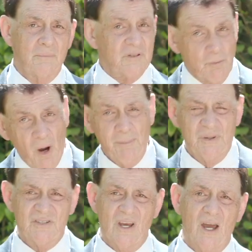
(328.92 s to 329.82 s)
But you might
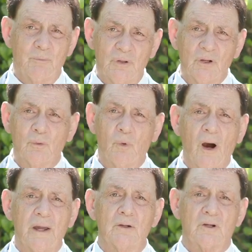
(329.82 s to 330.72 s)
be saying, Bill,
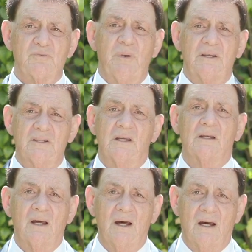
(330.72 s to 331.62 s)
why are you
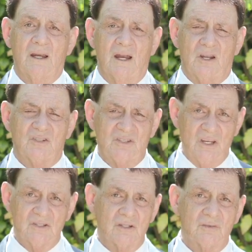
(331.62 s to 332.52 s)
expecting an
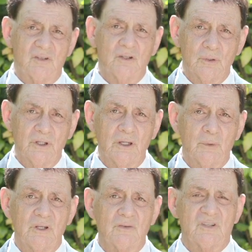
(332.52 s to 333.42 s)
extension of QE
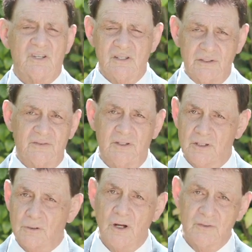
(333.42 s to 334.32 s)
when you've just lifted
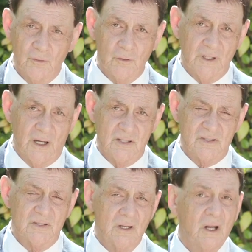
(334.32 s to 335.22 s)
your growth
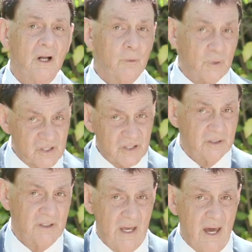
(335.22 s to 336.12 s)
forecasts? We
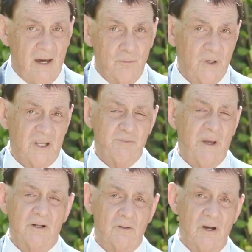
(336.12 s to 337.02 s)
certainly have. We
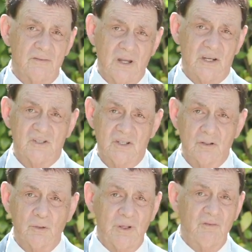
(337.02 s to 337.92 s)
expect growth next
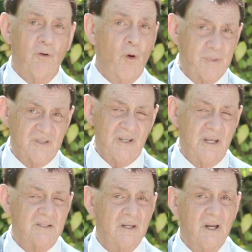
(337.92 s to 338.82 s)
year will be
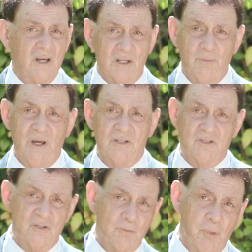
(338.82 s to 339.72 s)
4% compared
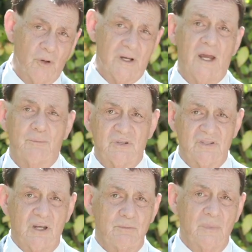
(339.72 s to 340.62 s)
to
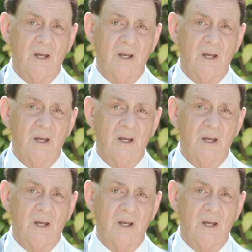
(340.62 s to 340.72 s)
2.8%